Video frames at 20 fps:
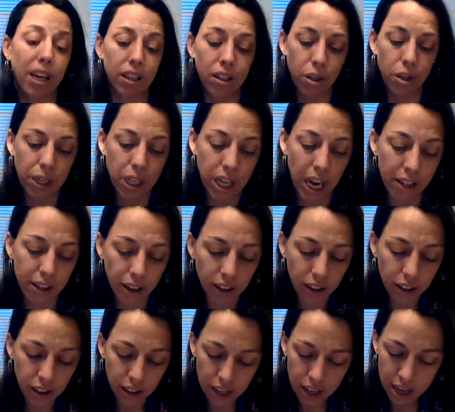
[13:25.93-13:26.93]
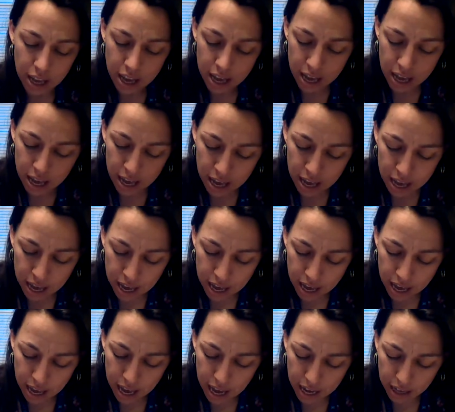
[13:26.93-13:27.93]
to each other.
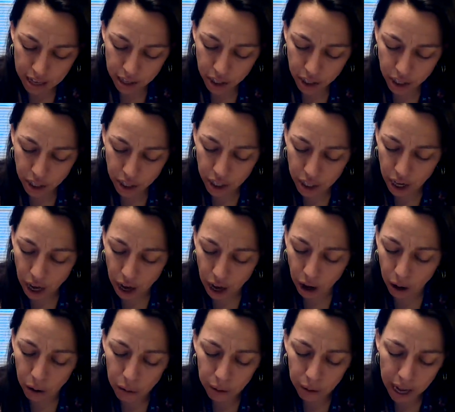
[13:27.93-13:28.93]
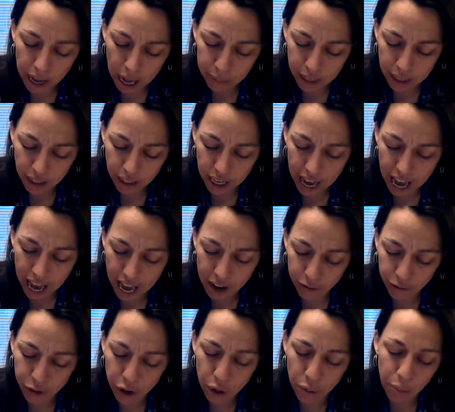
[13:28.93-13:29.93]
And so I'm just going to add a
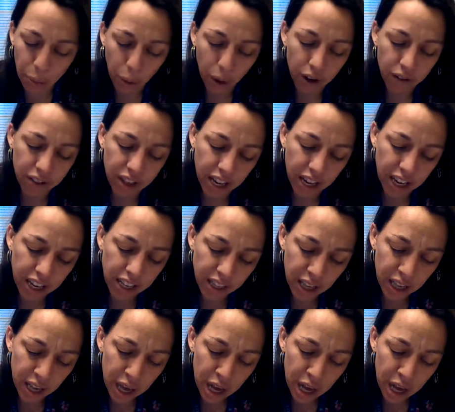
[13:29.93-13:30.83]
few more of these.